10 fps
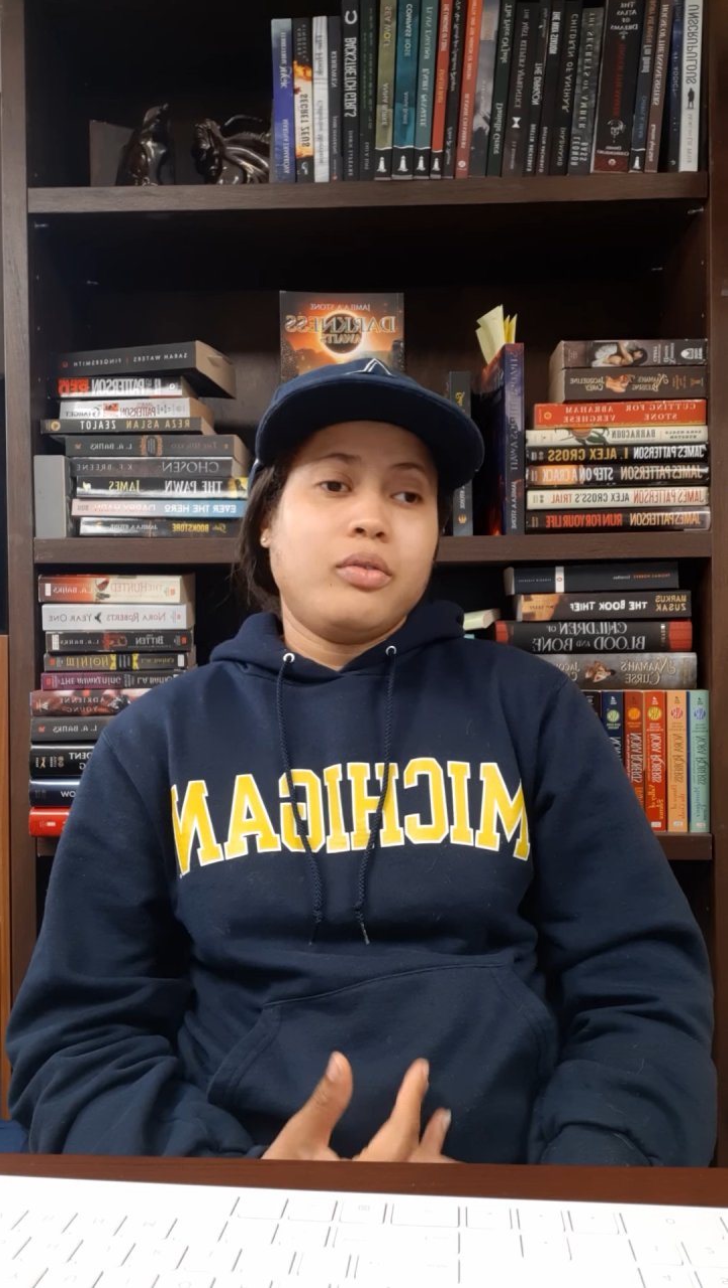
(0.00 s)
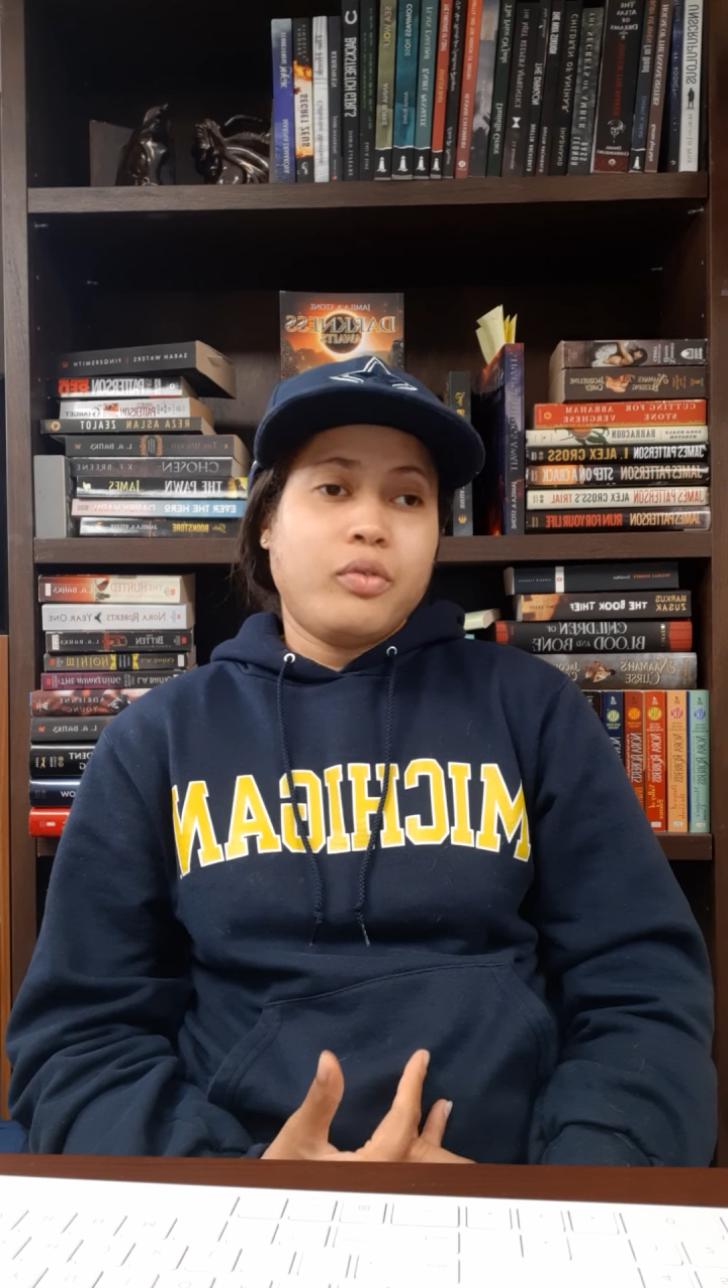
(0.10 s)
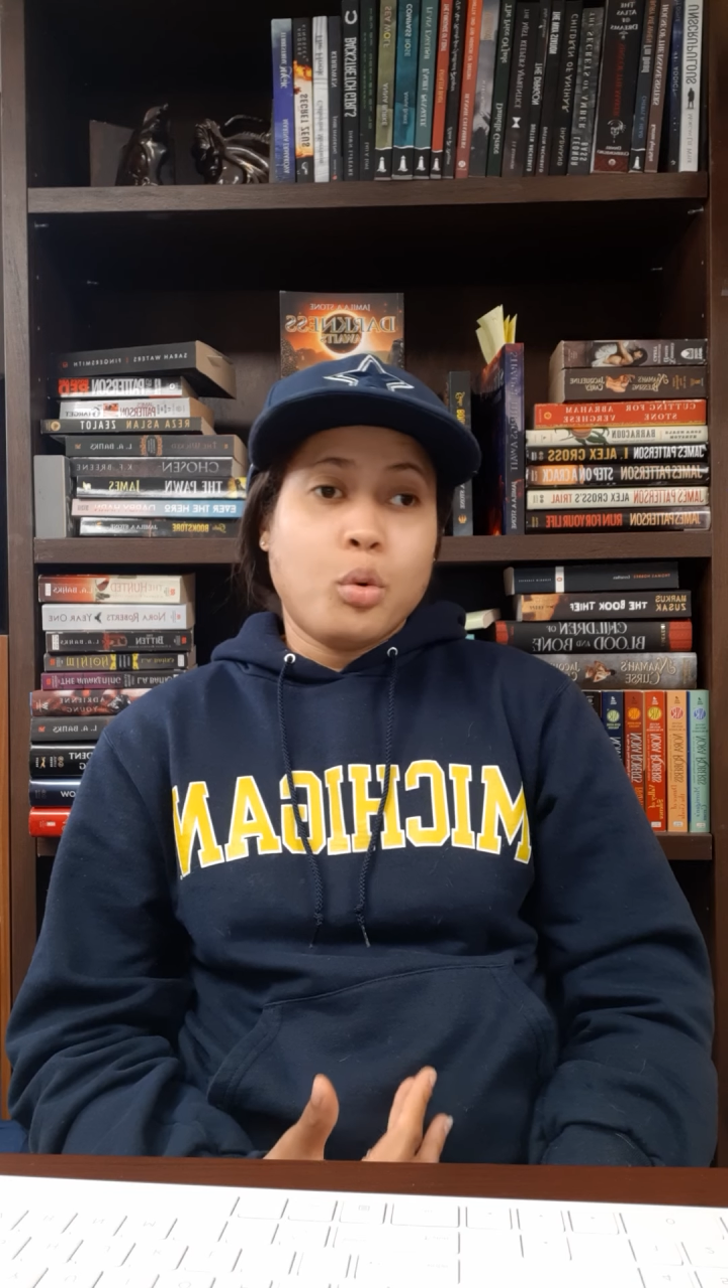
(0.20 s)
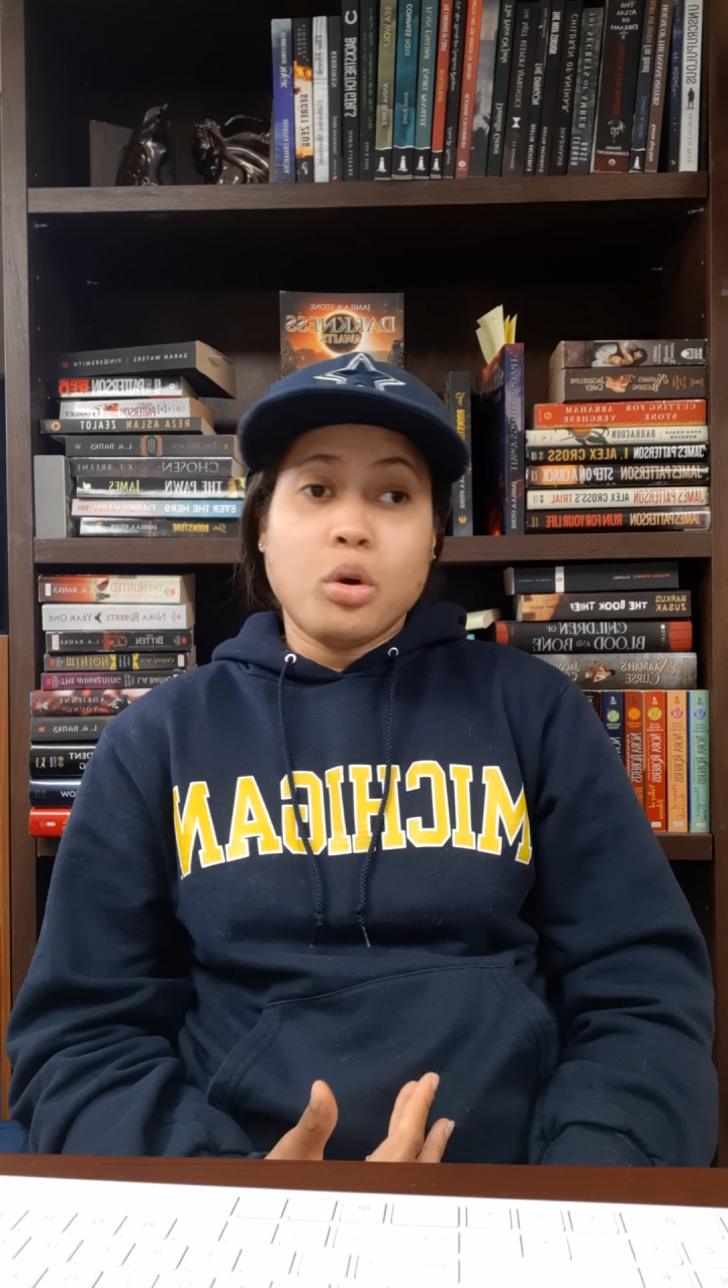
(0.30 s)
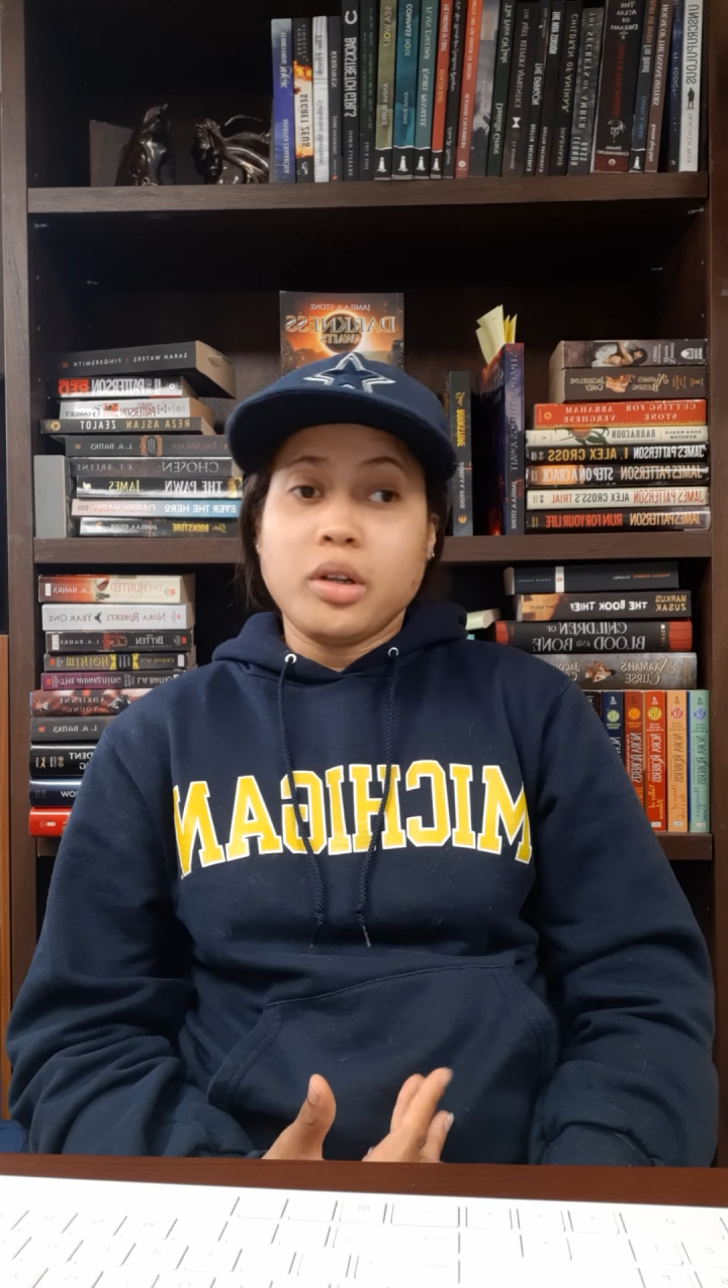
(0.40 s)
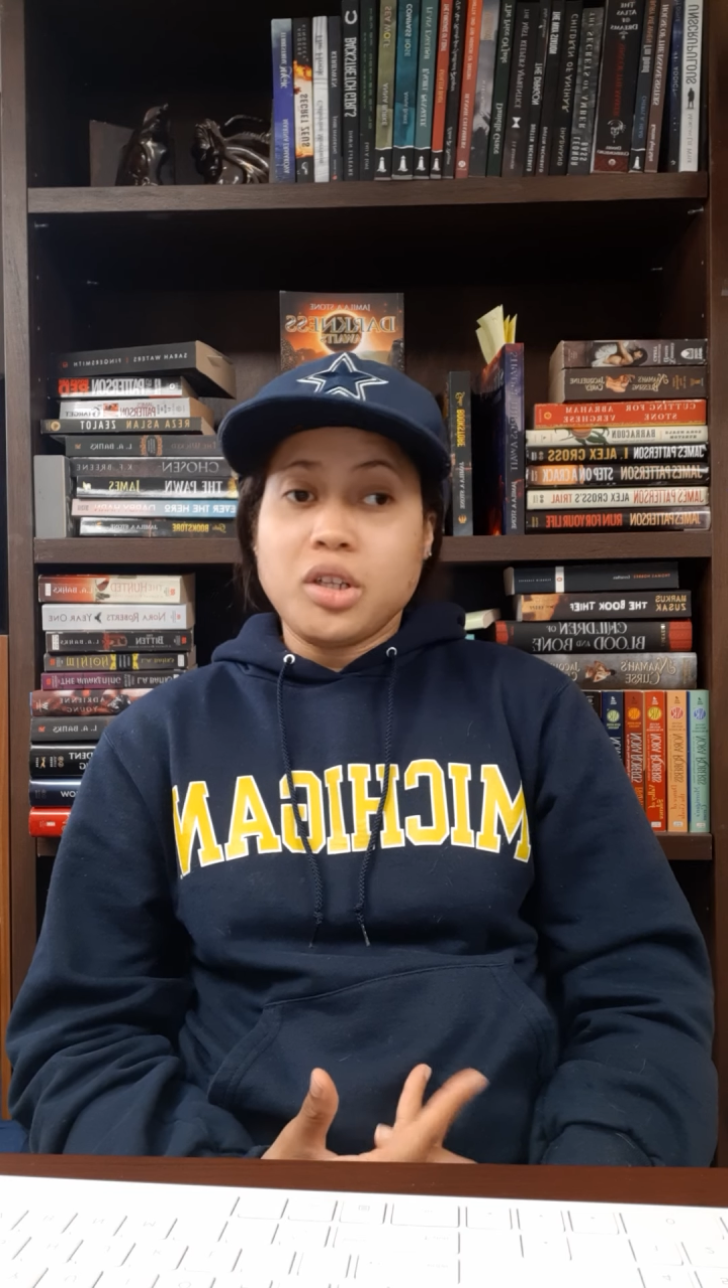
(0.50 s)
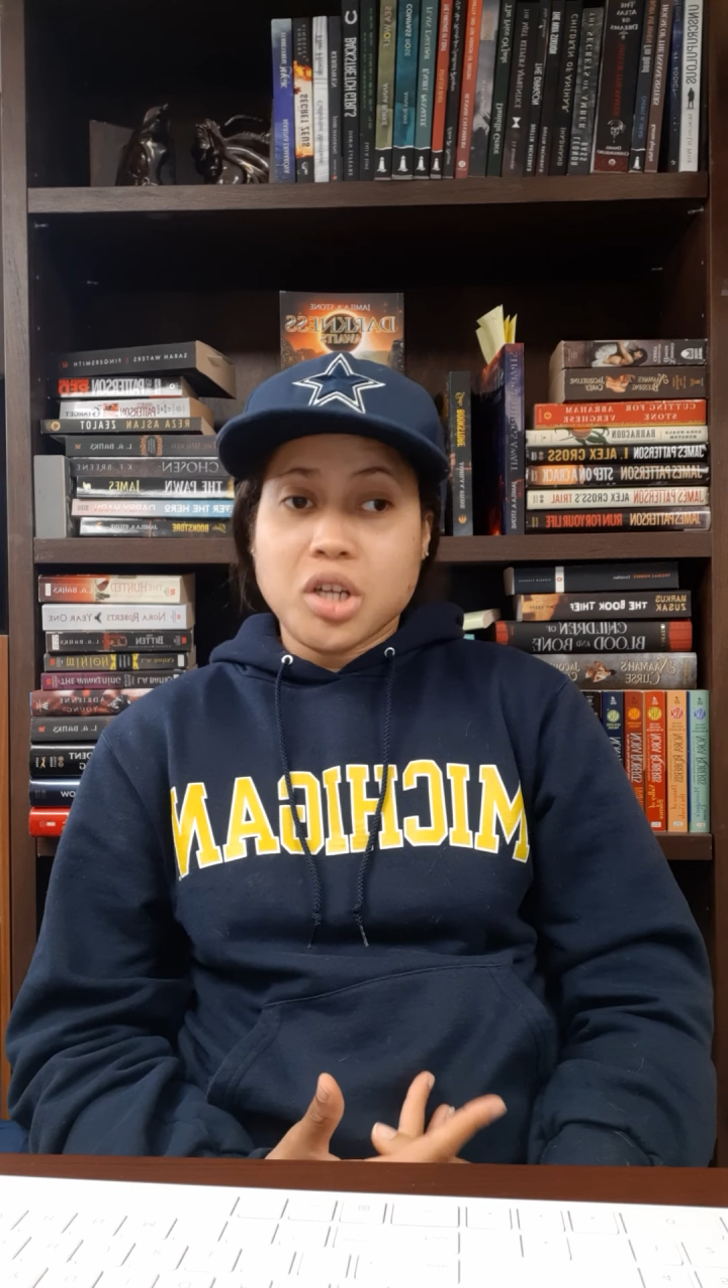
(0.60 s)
for the